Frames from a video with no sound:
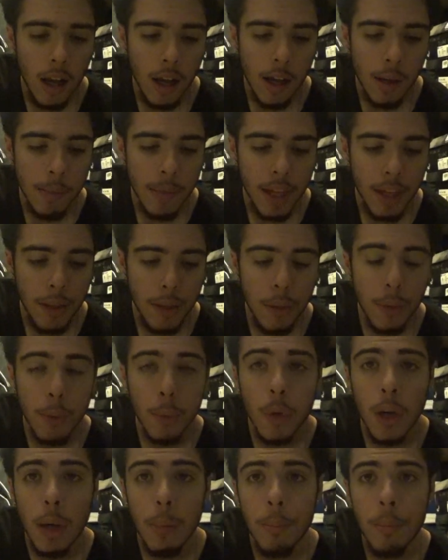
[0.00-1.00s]
They
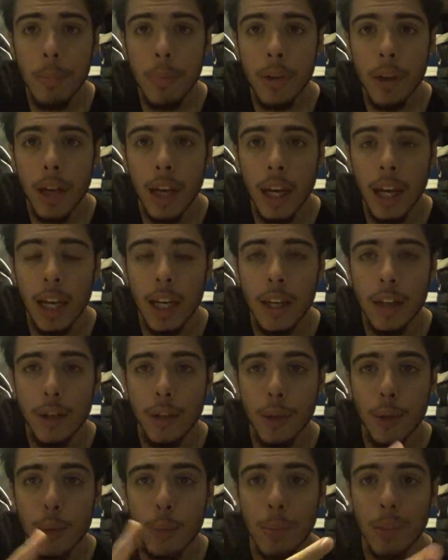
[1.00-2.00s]
threw up a
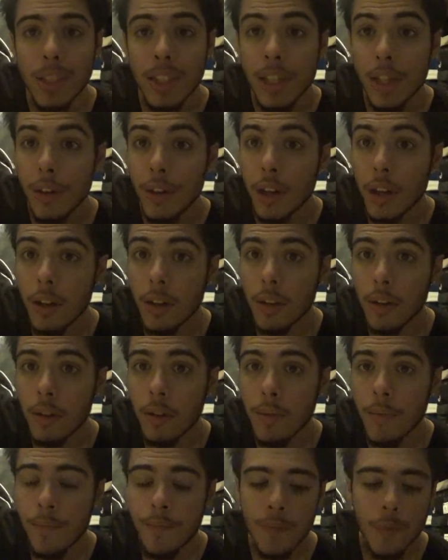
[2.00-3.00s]
new material
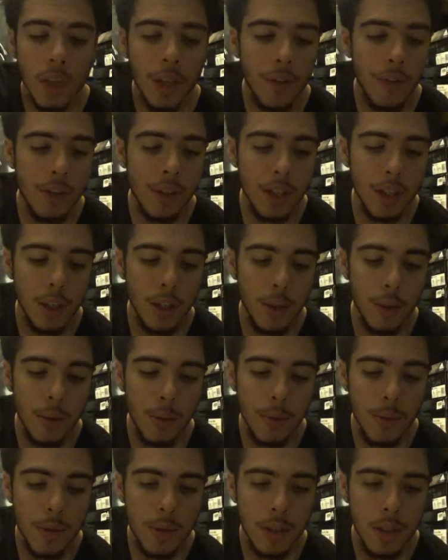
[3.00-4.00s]
to
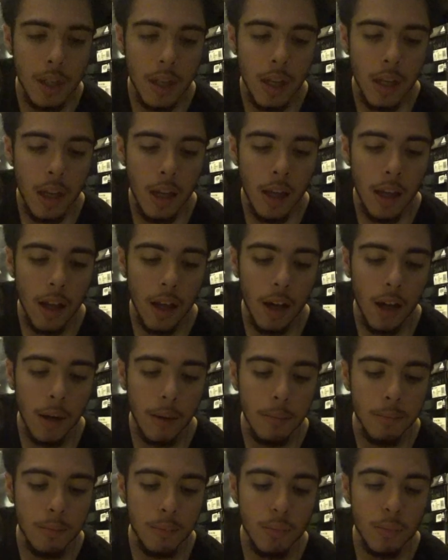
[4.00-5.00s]
use,
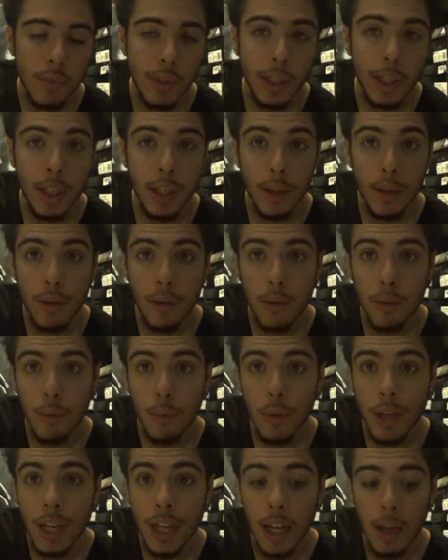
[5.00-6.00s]
the
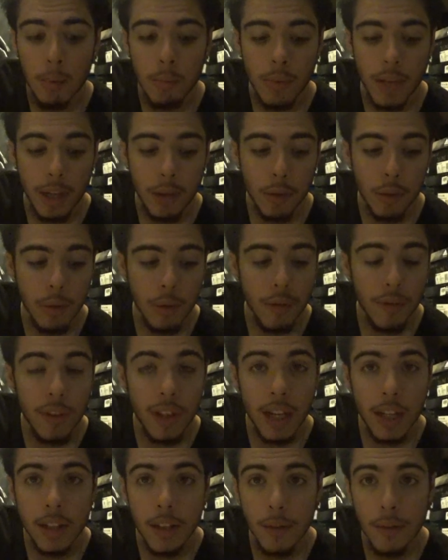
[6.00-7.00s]
3M, like the
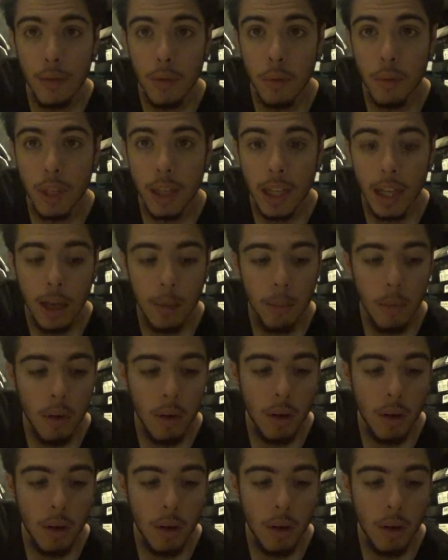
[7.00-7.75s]
reflective 3M.